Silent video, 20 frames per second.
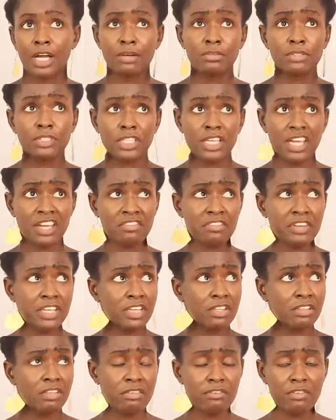I would say
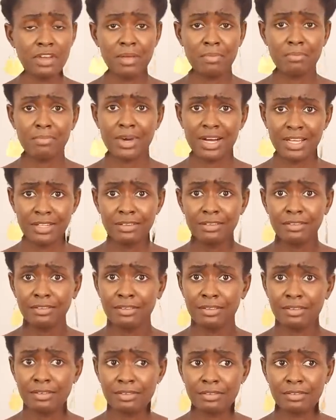every three
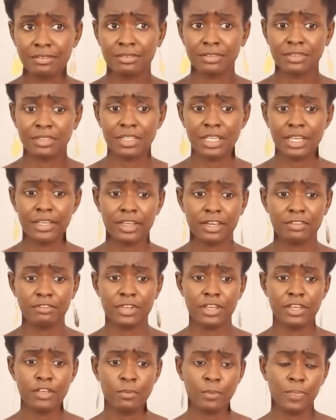months, like
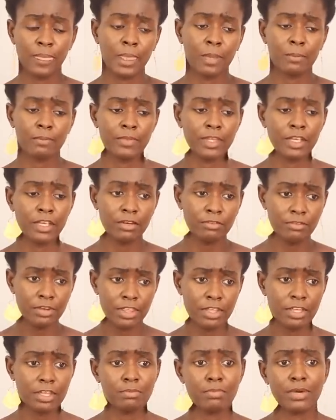every every
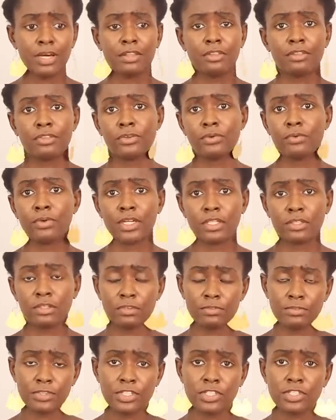third month you want to
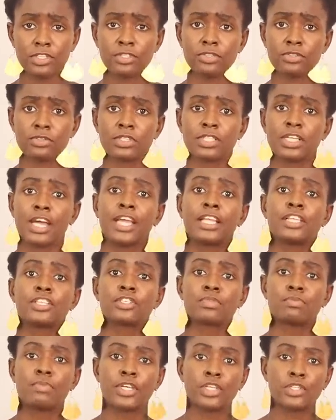go visit your doctor and
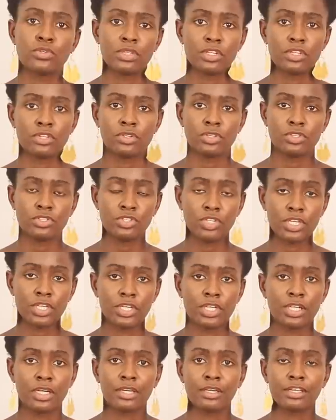just make sure that you're
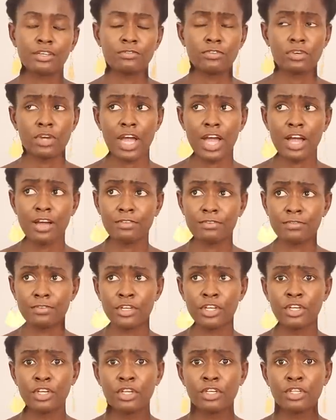checking if you have
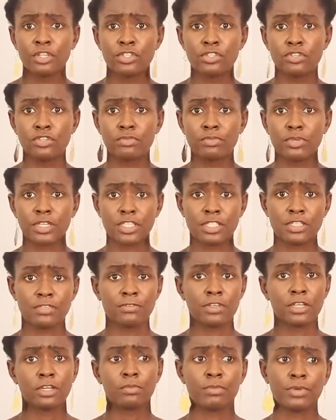tumors
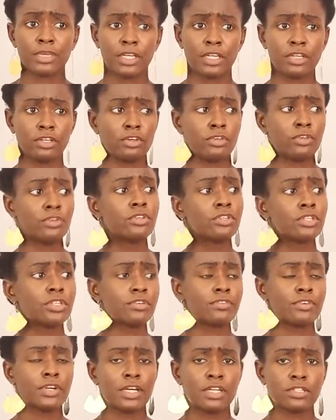developing in your
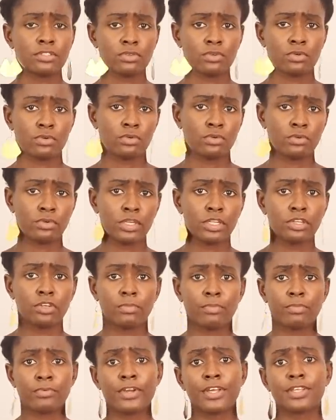uterus or in
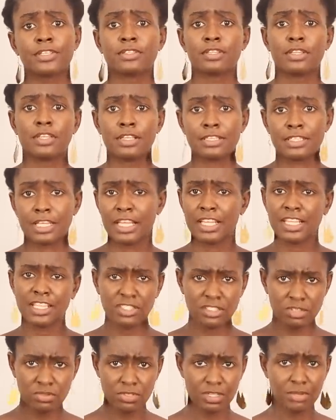your breast and things like
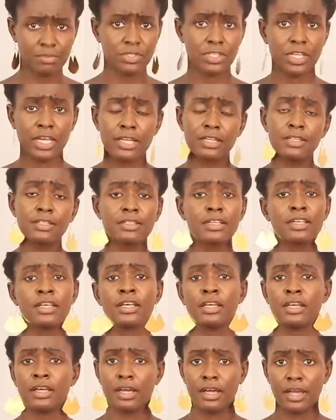just do some scans
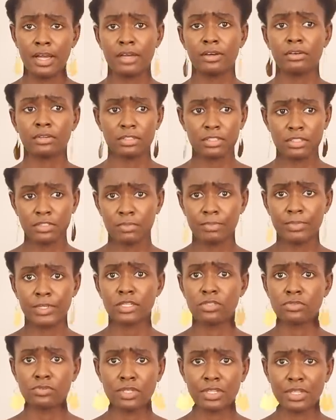i also
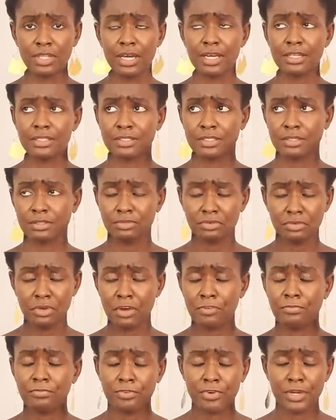been doing that
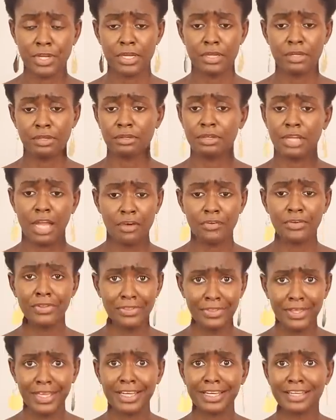every now
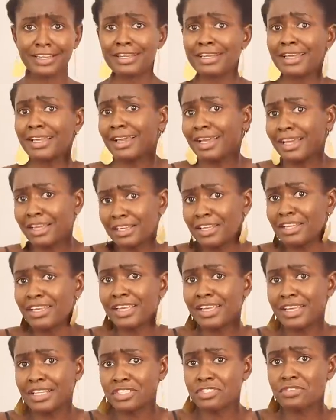and then
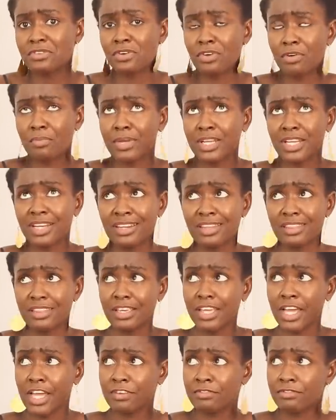he's recommended i
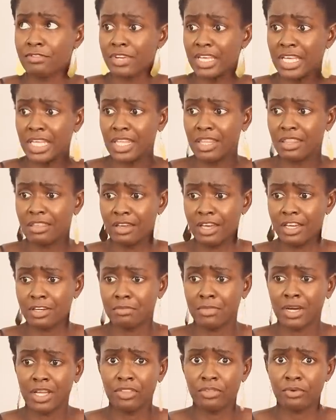think every
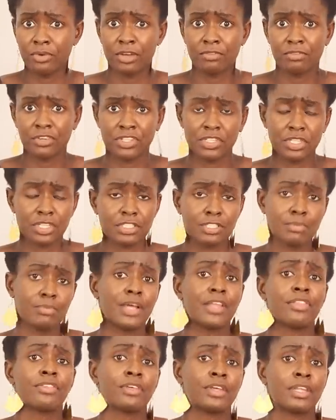third month or every six
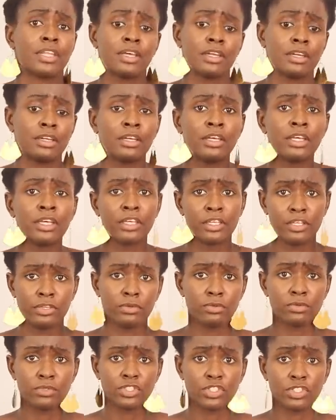months and then
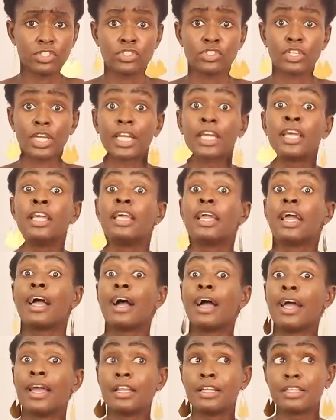you just check
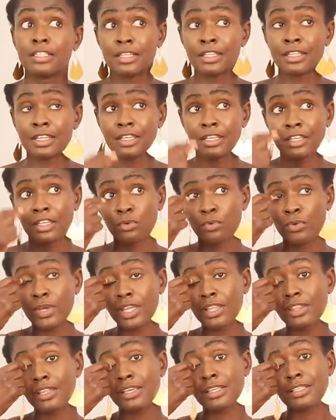and the, the
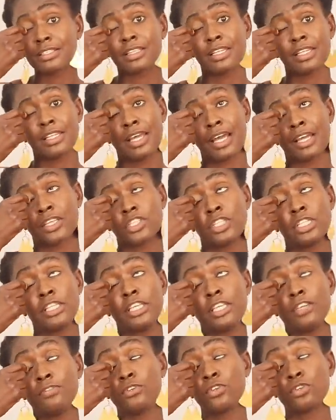weird thing is that
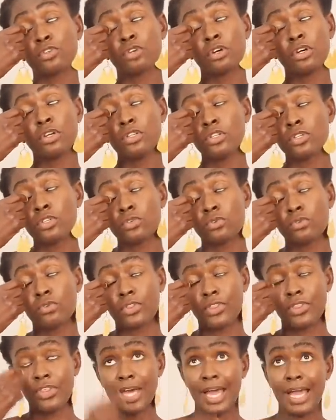actually if you don't
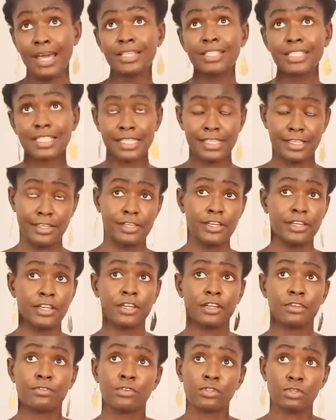do that
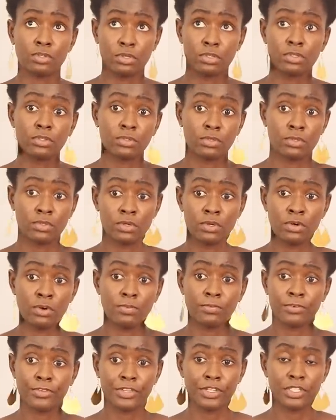here if you don't
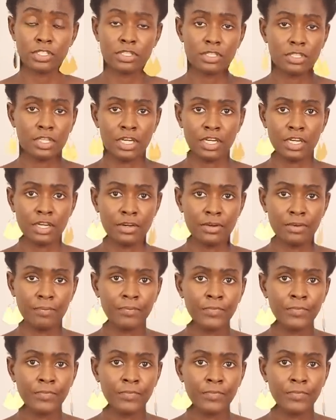go for these uh,